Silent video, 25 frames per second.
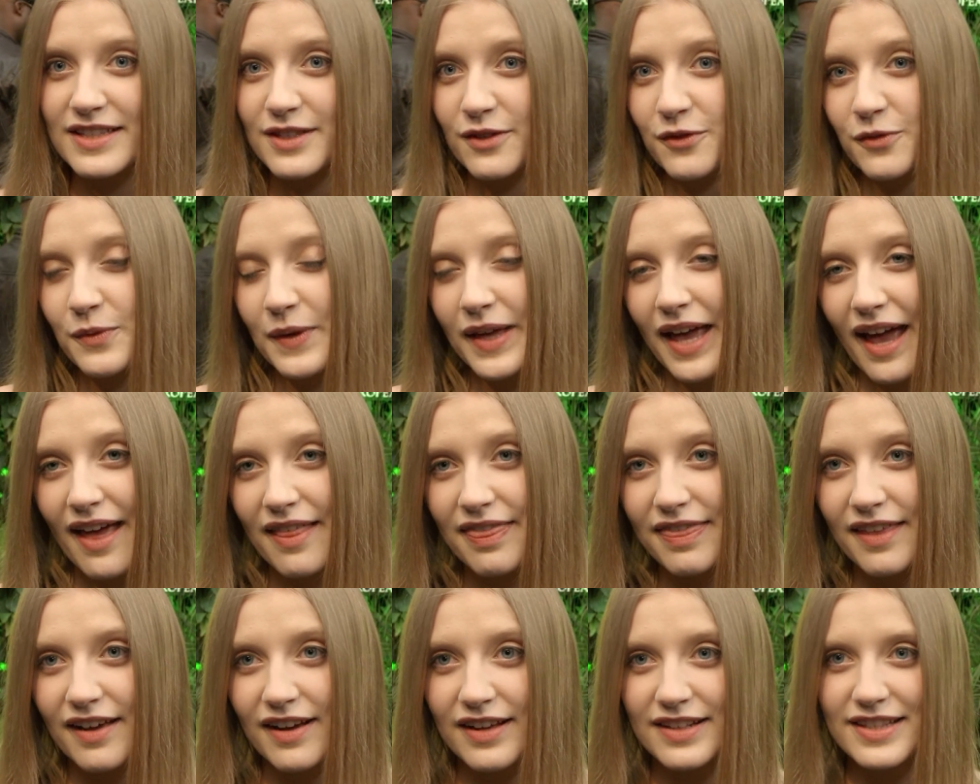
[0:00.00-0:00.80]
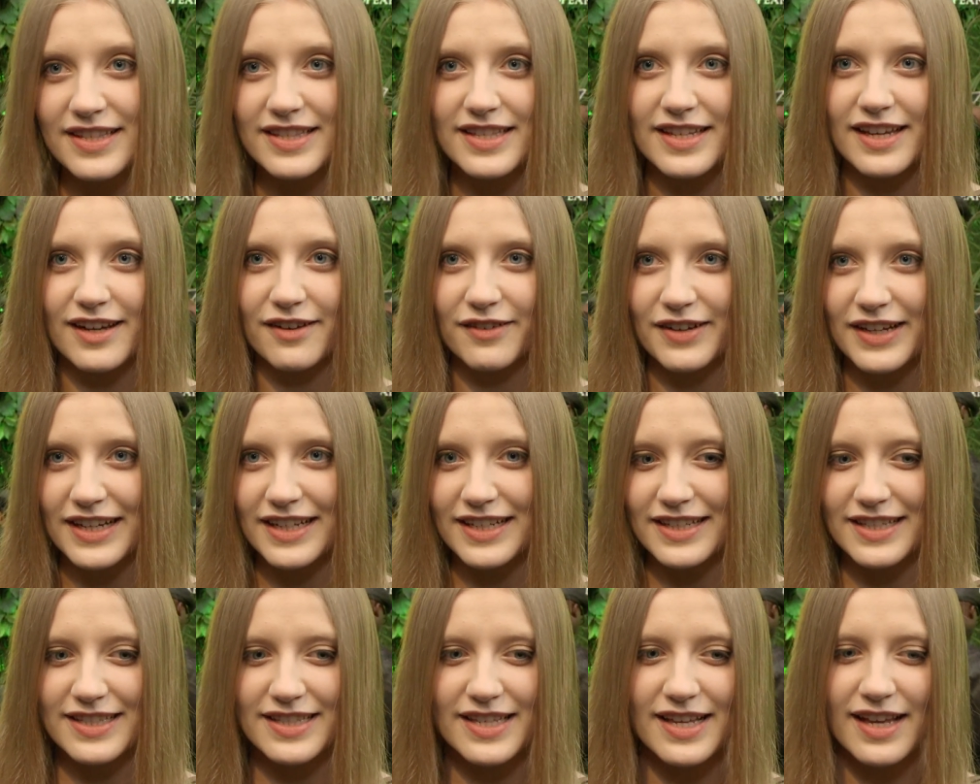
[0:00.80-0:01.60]
So if we get a third
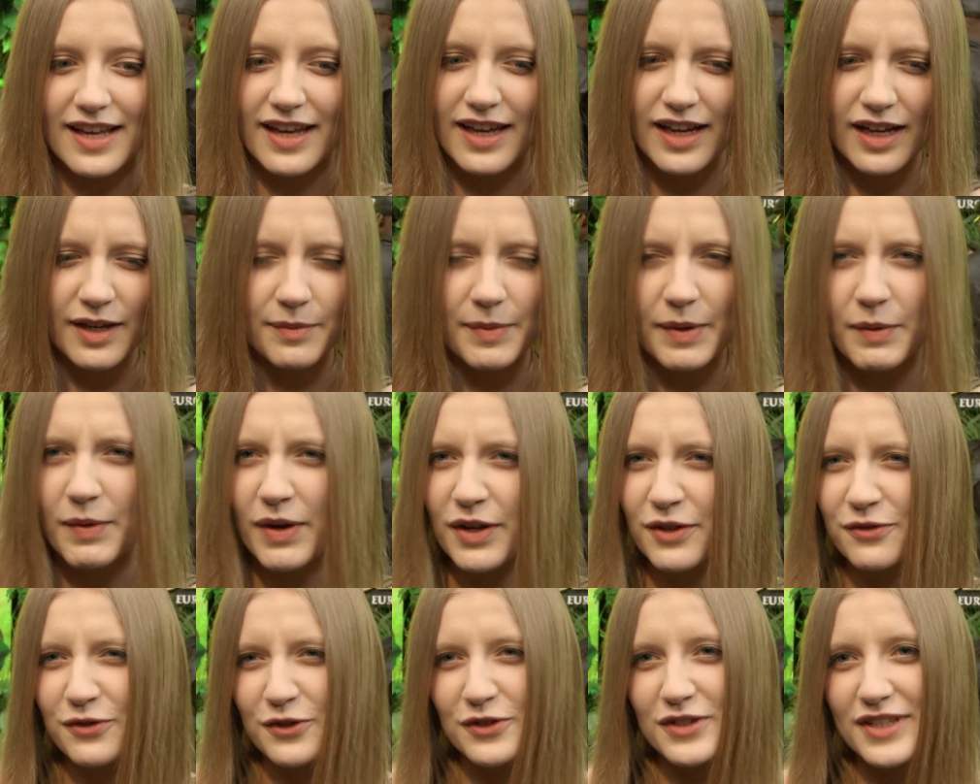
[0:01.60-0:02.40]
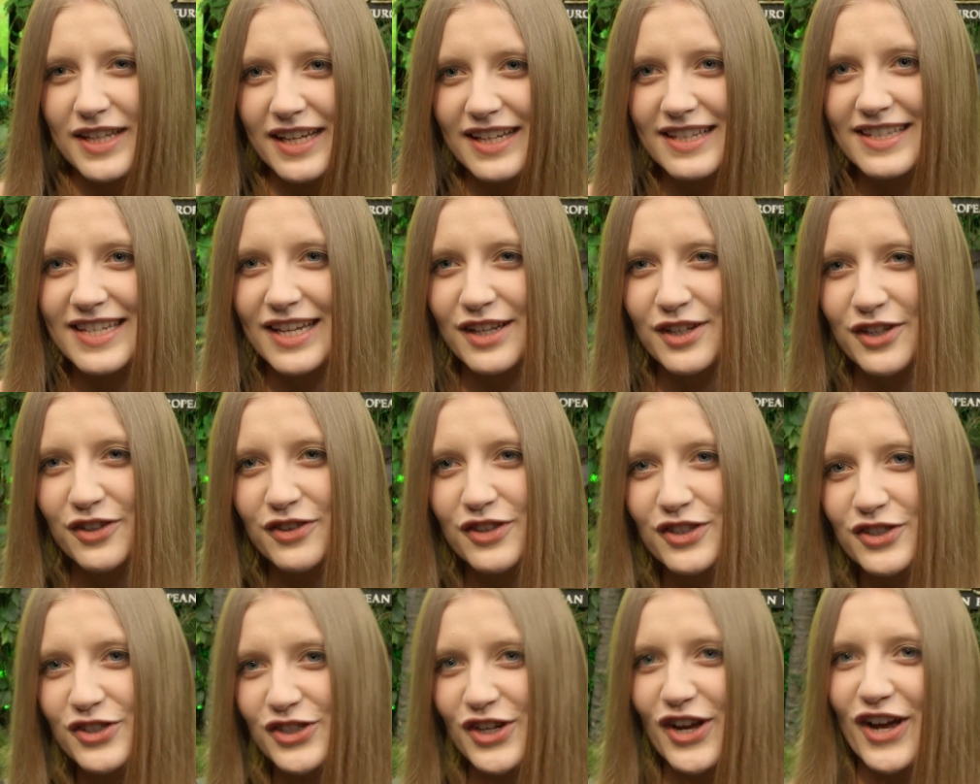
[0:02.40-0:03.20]
series, it'd be wonderful to continue
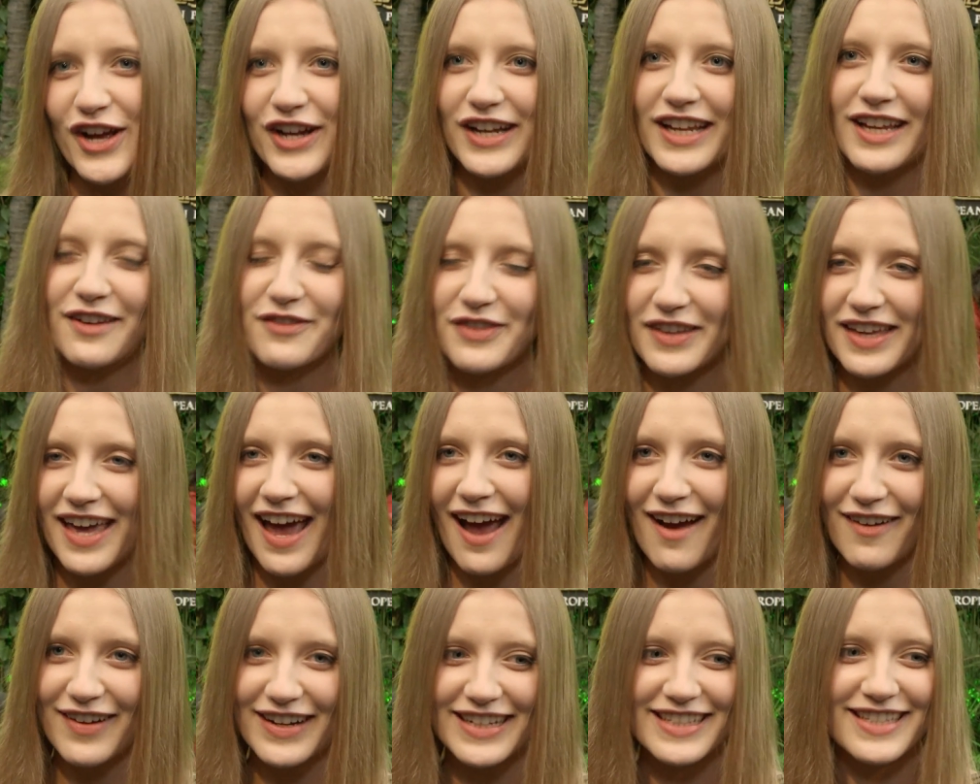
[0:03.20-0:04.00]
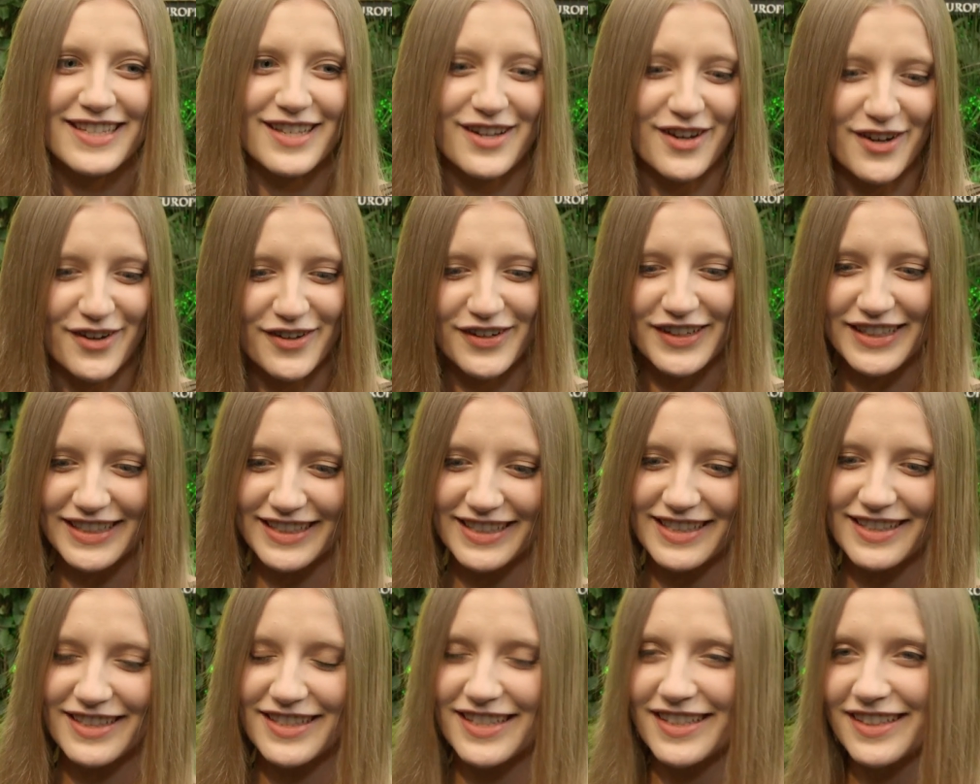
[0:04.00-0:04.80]
the journey of the character
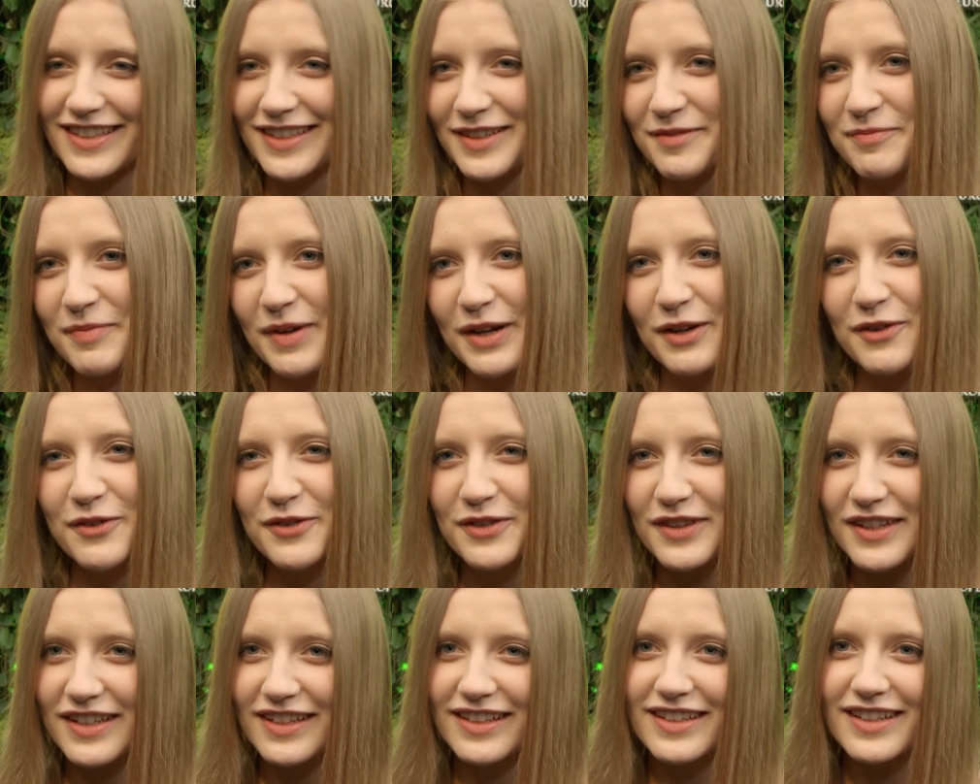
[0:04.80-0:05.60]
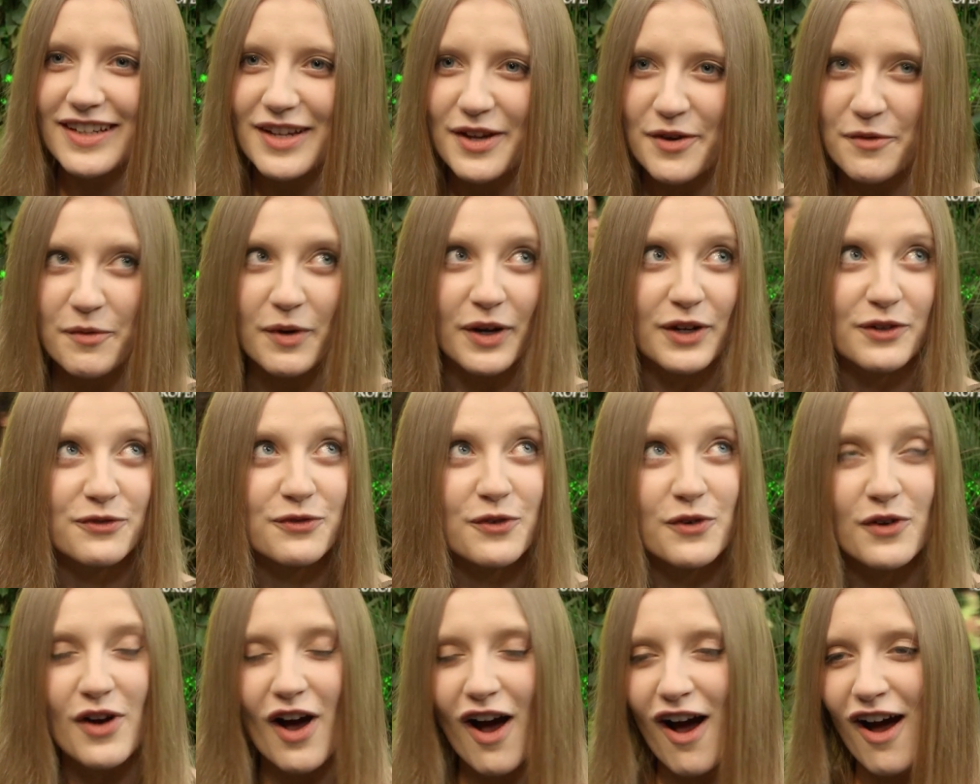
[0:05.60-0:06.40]
and to bring all the
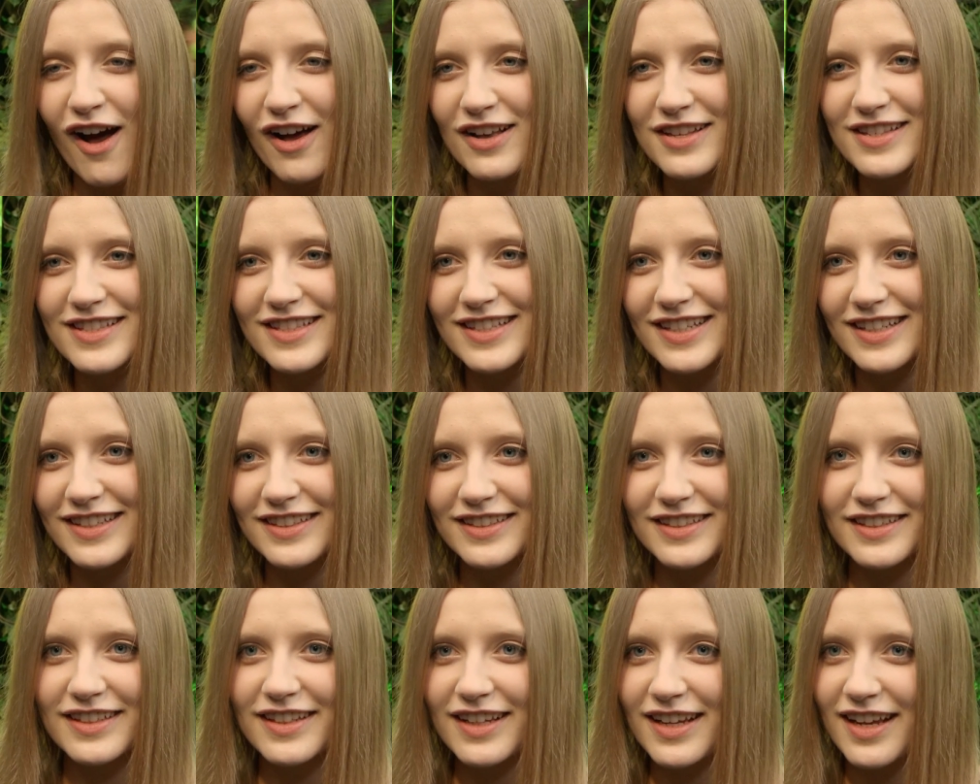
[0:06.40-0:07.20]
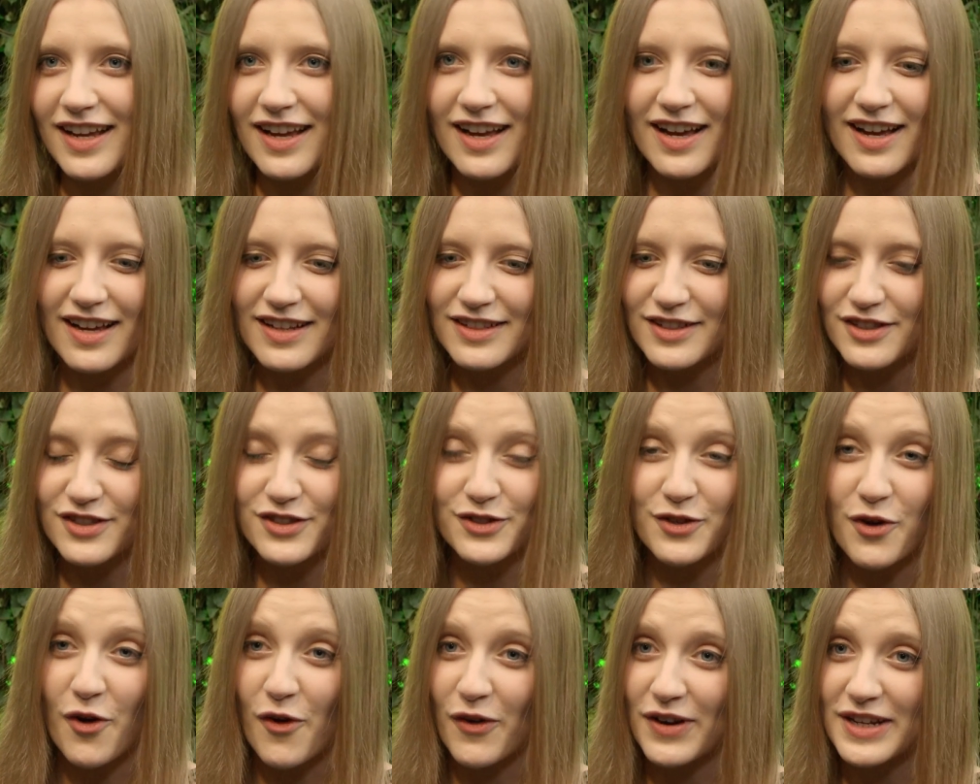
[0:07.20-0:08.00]
wonderful cast and
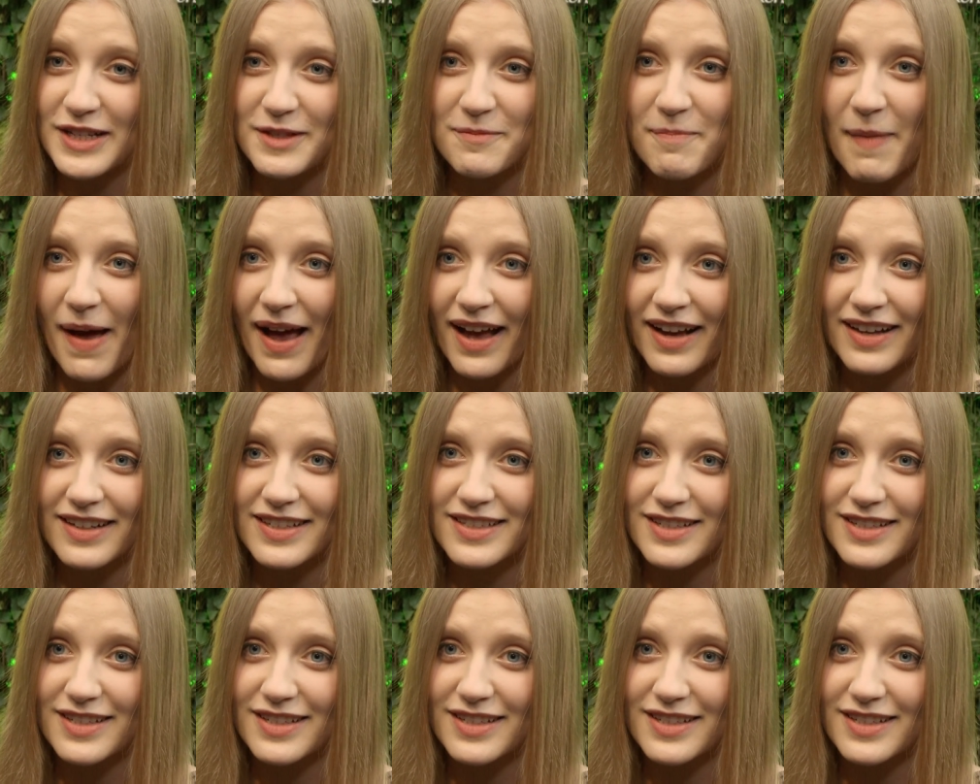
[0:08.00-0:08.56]
stories back.